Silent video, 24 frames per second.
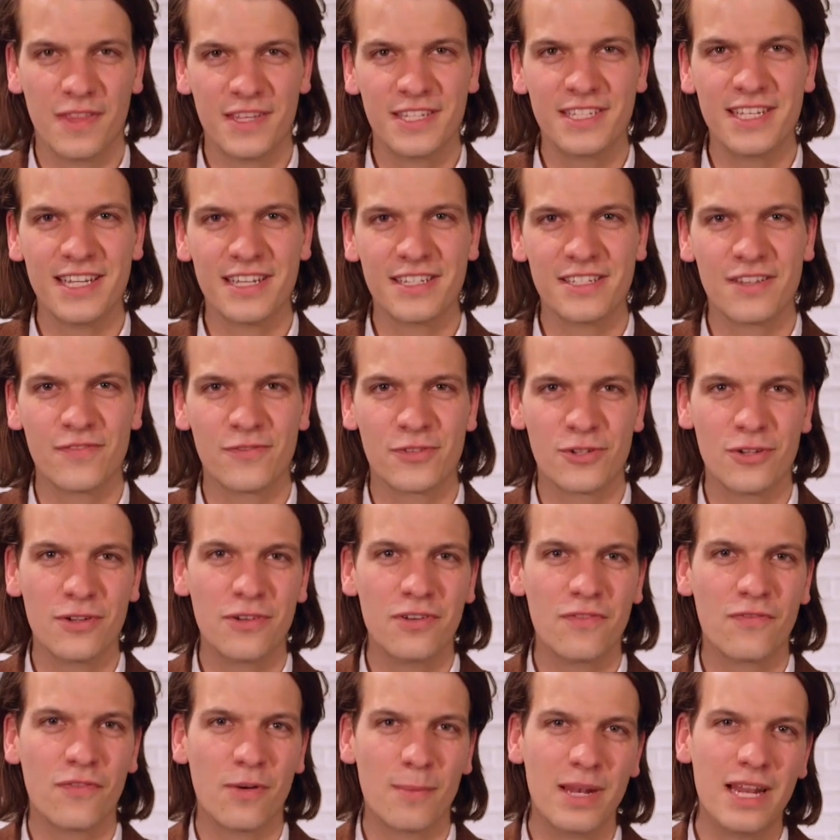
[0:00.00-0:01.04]
on the sixth of
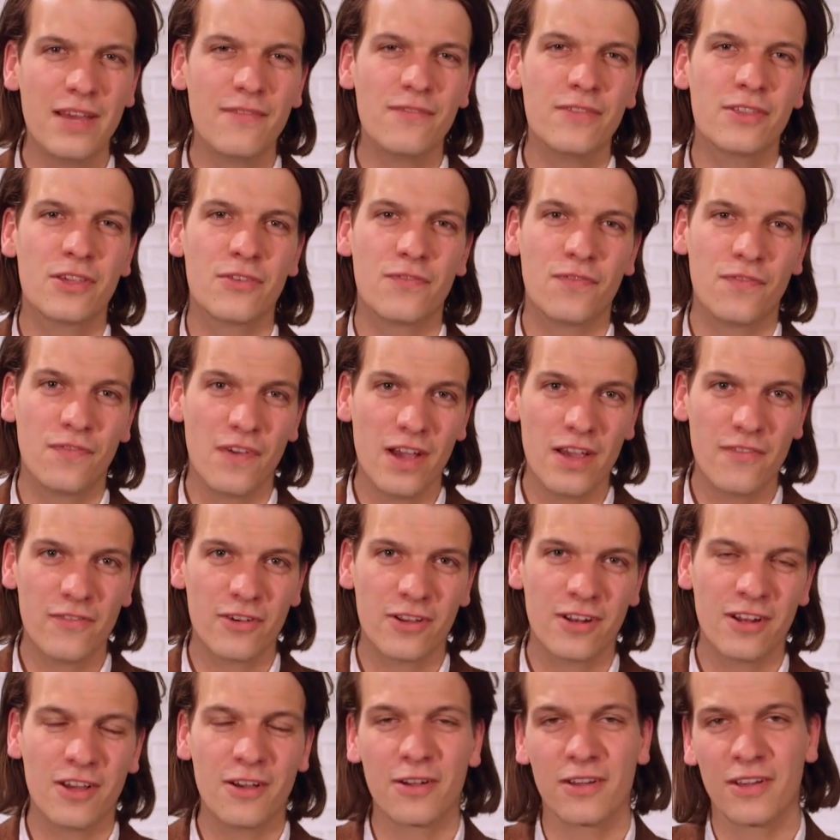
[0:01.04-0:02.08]
June from eleven to five
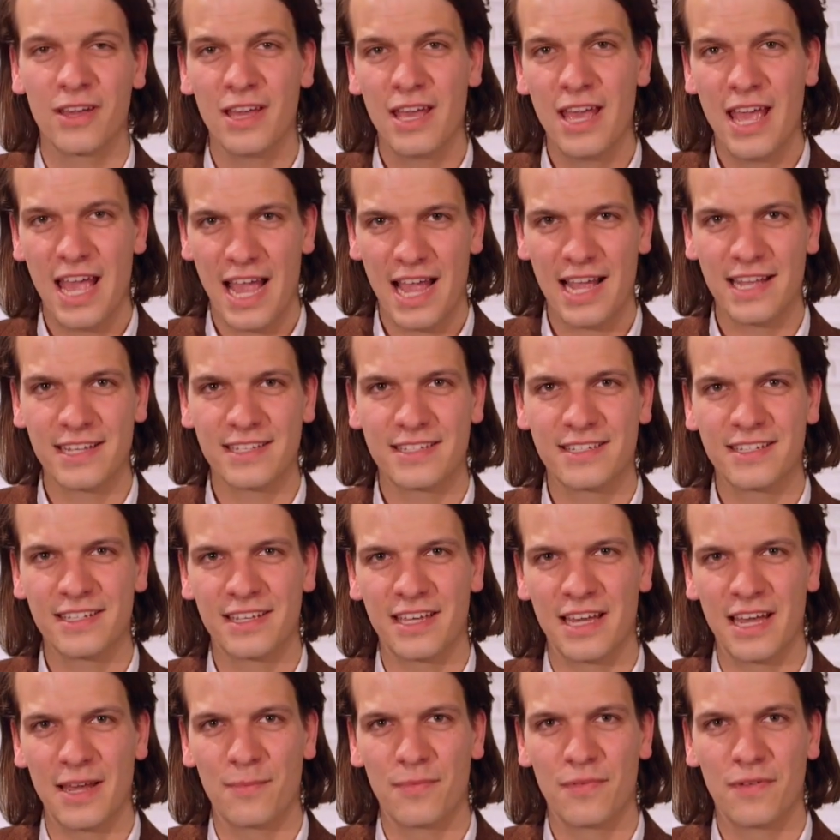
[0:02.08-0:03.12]
o'clock at
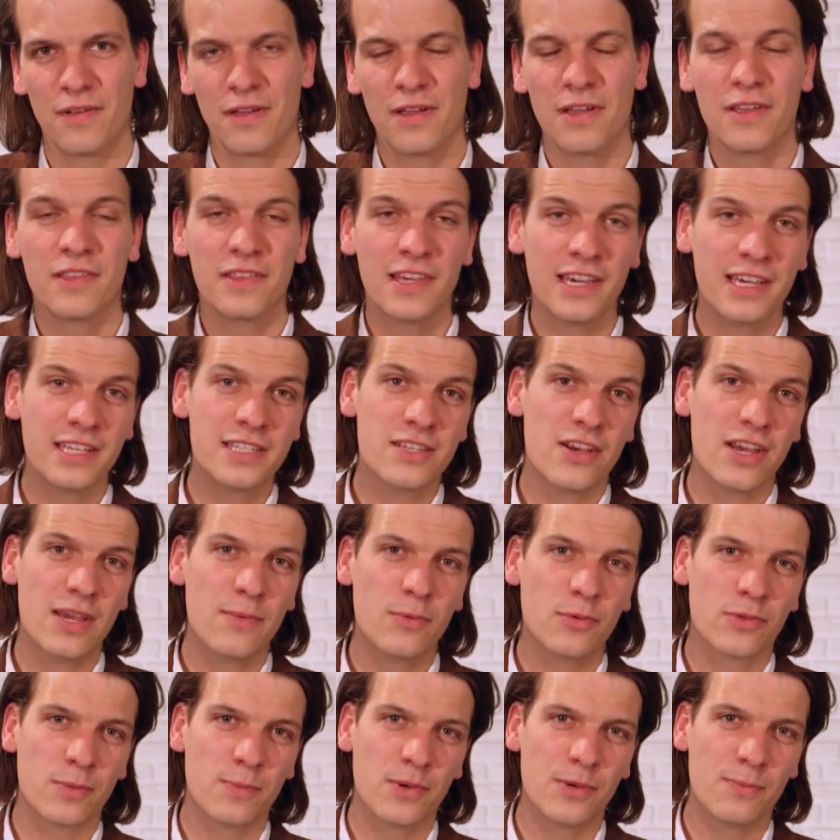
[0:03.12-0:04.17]
Decap. Tickets are
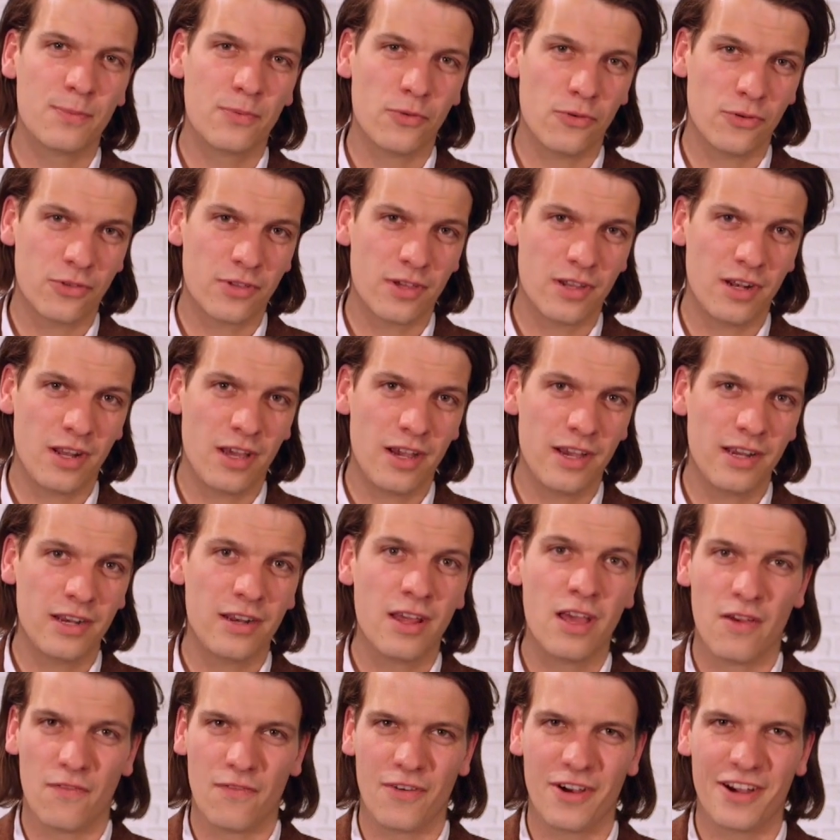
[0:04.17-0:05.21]
able to be bought
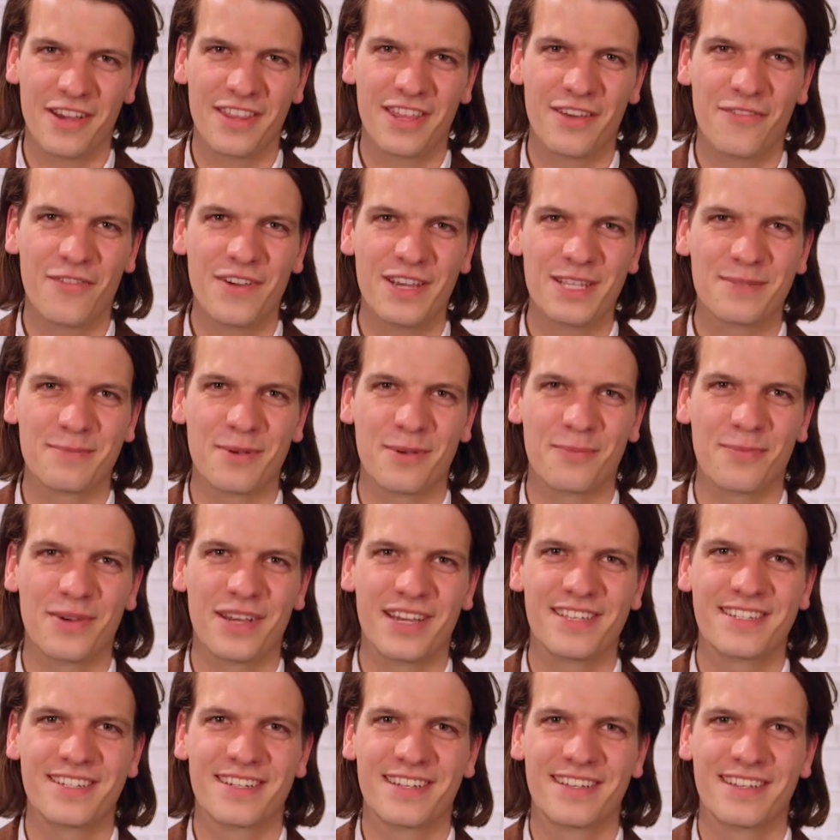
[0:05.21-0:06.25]
online via their Facebook
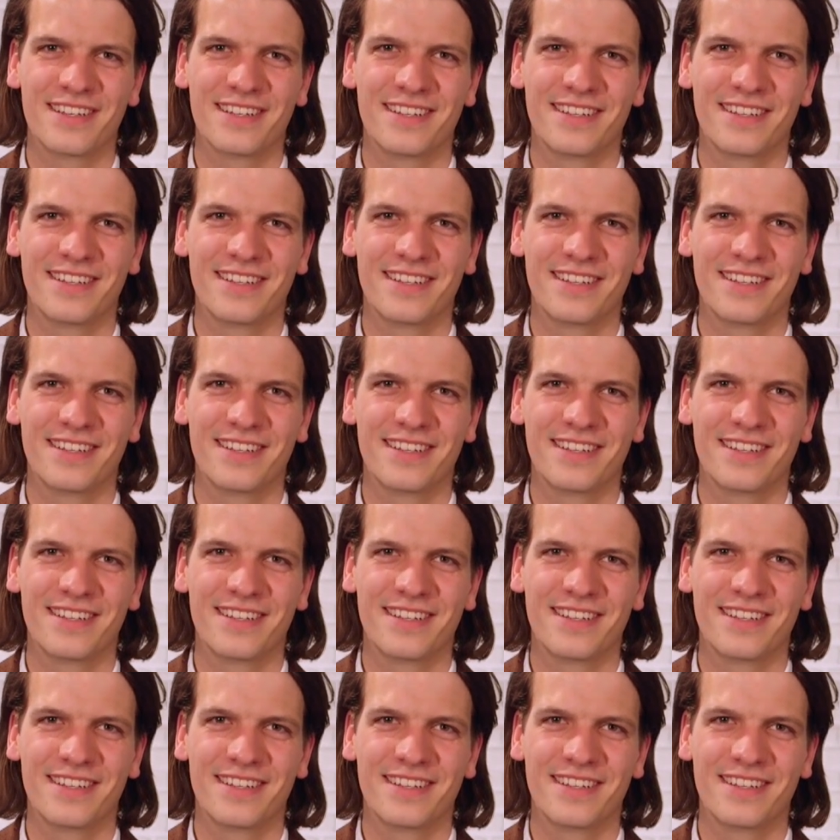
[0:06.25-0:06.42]
page.